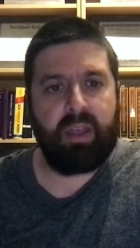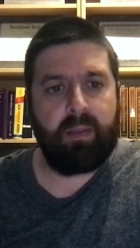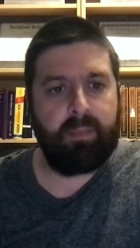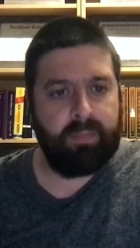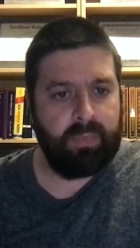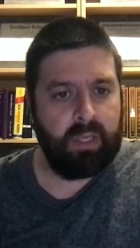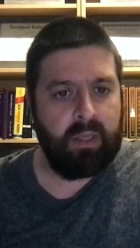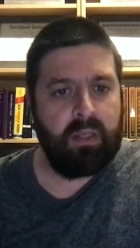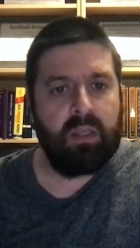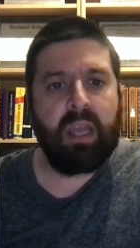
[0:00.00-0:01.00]
them.
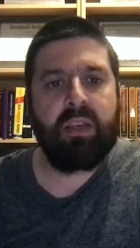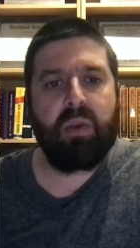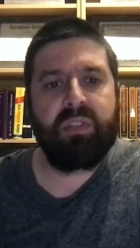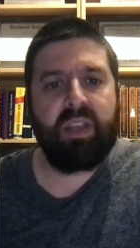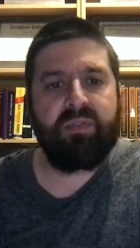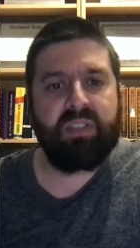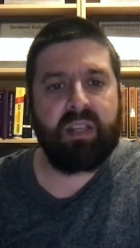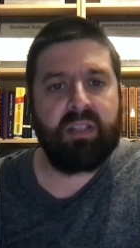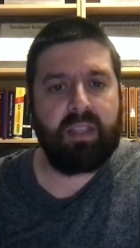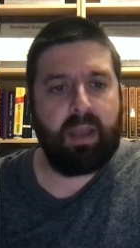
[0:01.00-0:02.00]
And Yoseph
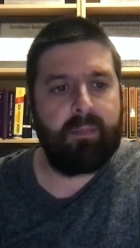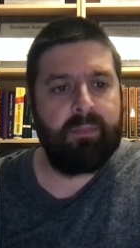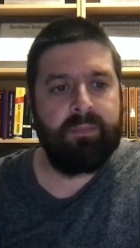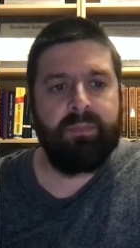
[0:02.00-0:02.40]
said to them,